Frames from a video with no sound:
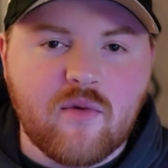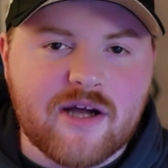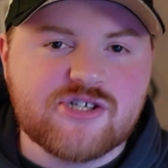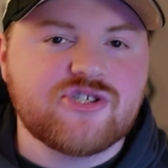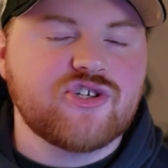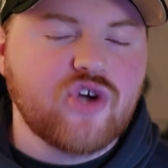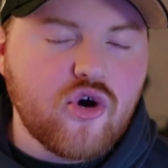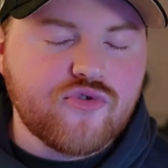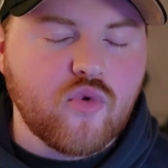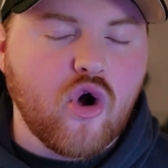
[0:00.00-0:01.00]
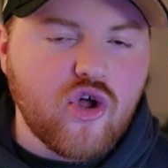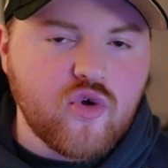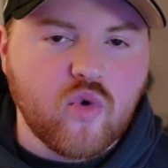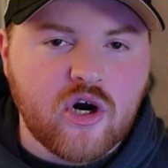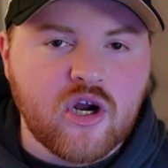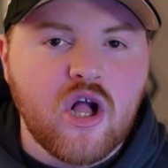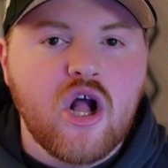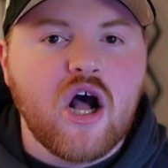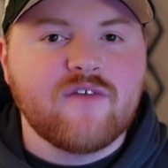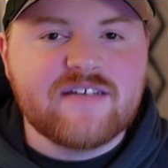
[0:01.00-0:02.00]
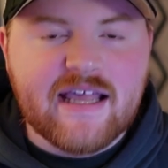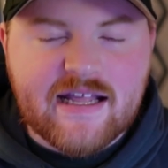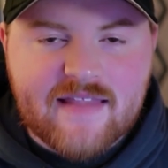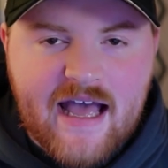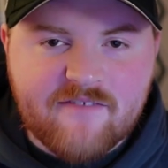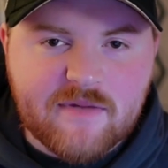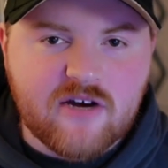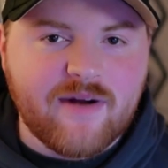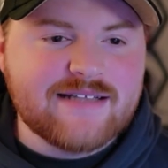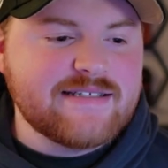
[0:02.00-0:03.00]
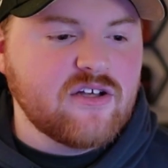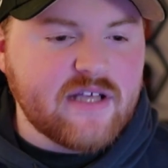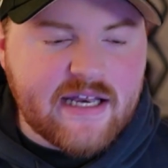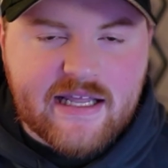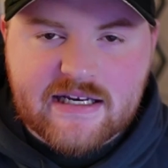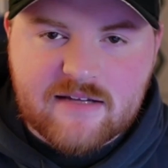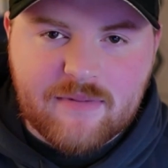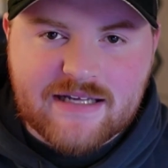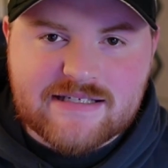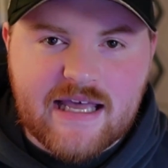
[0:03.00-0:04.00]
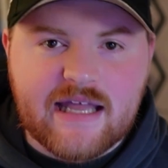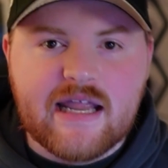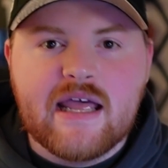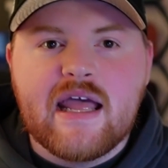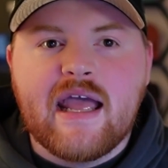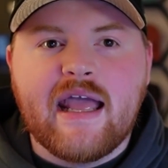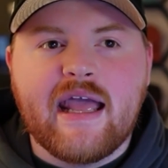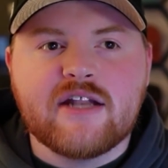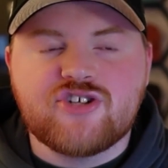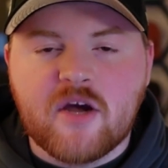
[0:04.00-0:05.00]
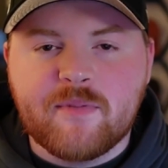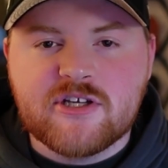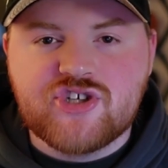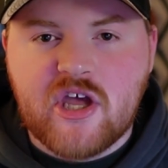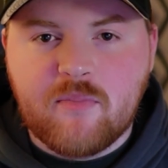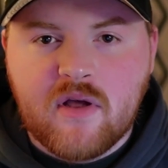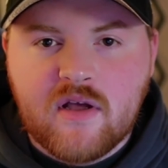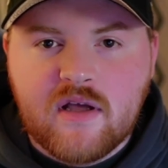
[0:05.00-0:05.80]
Washington to go through all the work of taking the half-meter rights deal, getting into the Big Ten, and jumping ship,